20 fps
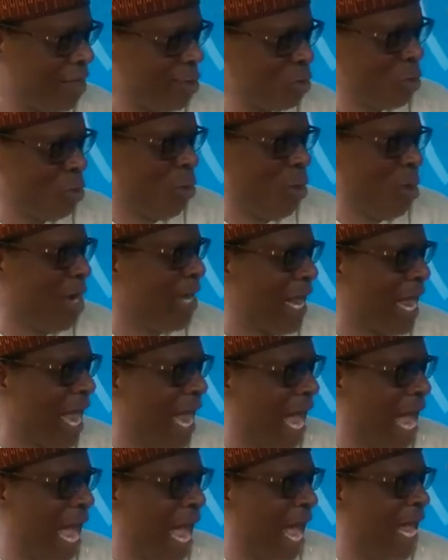to go
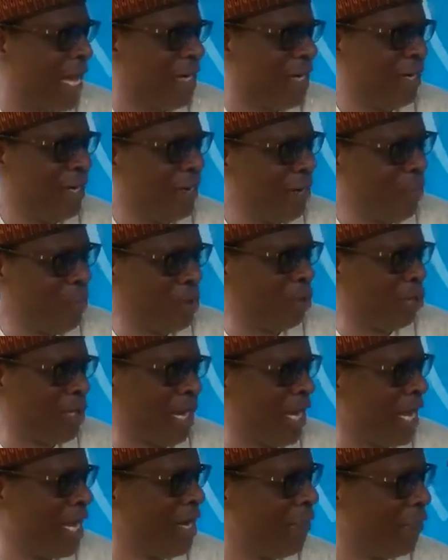there and
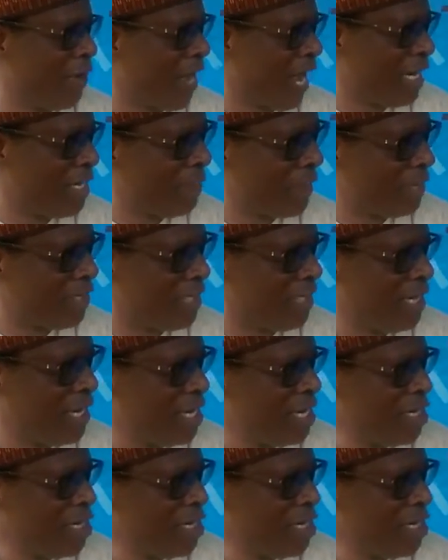protect any Fulani person.